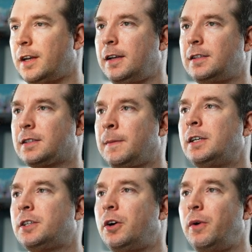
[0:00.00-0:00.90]
is.
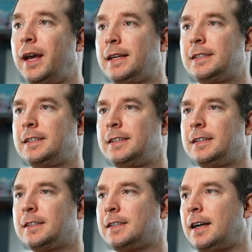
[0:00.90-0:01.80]
So an existing
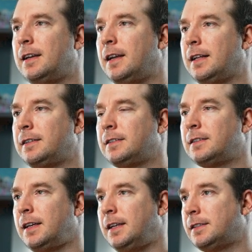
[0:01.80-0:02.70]
design
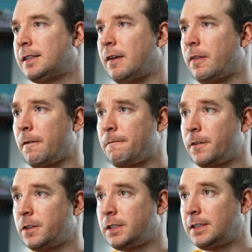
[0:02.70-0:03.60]
analysis is the
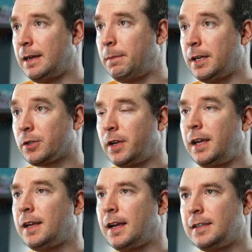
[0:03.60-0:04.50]
first step in
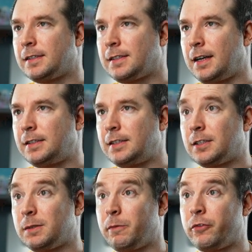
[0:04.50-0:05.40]
creating a design
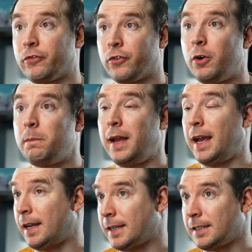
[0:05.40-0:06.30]
system from
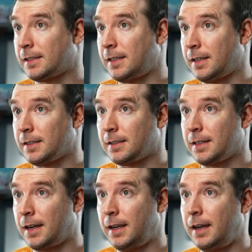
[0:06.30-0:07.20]
an existing
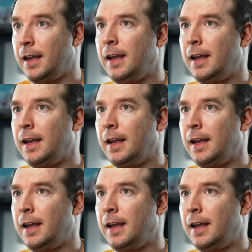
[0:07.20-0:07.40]
design.